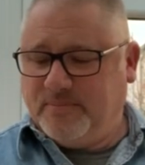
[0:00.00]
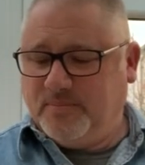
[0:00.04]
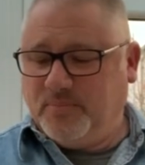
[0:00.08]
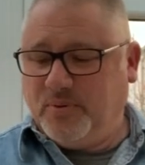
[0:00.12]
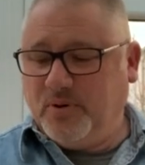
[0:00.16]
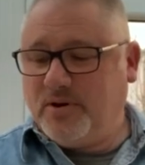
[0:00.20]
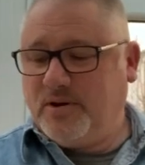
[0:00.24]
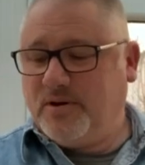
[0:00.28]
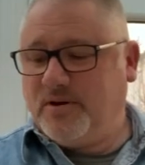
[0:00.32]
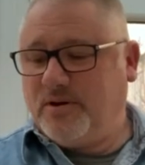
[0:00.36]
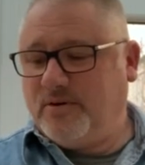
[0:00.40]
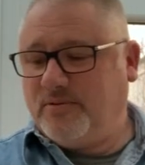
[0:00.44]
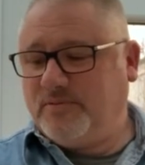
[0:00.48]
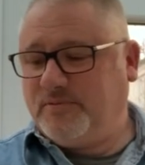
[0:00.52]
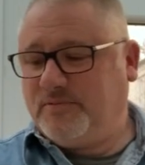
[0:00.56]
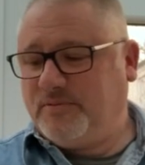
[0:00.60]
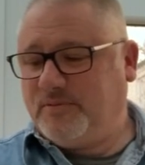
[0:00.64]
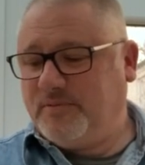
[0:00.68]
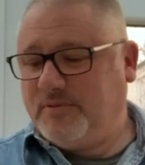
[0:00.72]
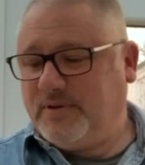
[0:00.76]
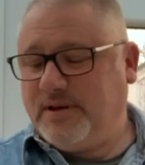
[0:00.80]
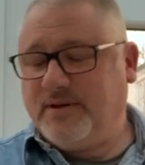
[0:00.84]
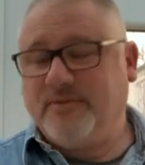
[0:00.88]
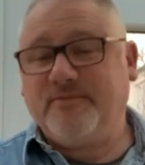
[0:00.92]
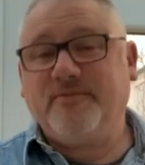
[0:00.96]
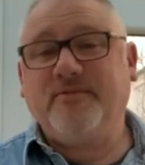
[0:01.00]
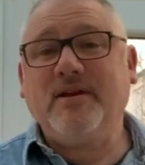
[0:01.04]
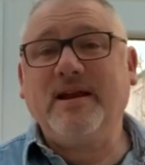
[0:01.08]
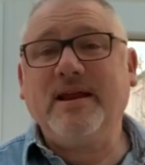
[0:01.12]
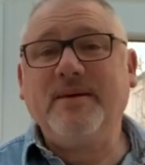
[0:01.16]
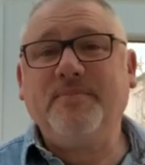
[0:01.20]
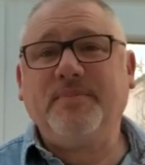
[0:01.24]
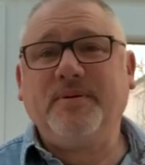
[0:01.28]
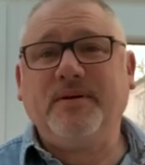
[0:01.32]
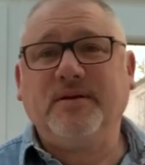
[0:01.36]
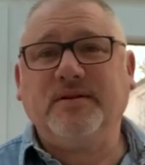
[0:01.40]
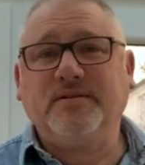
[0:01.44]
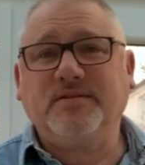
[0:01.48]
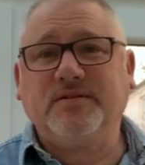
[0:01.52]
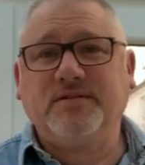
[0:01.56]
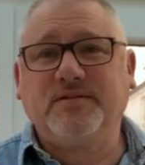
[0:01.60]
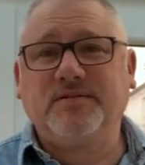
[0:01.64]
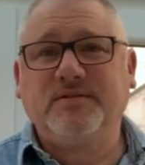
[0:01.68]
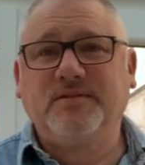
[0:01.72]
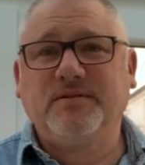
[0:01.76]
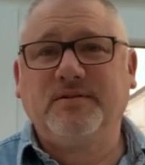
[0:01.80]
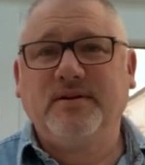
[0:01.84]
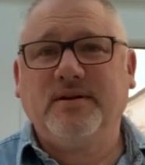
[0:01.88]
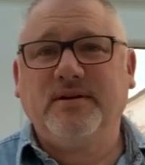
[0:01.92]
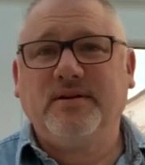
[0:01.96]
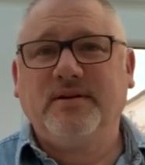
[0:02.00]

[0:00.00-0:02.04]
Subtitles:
book of Philippians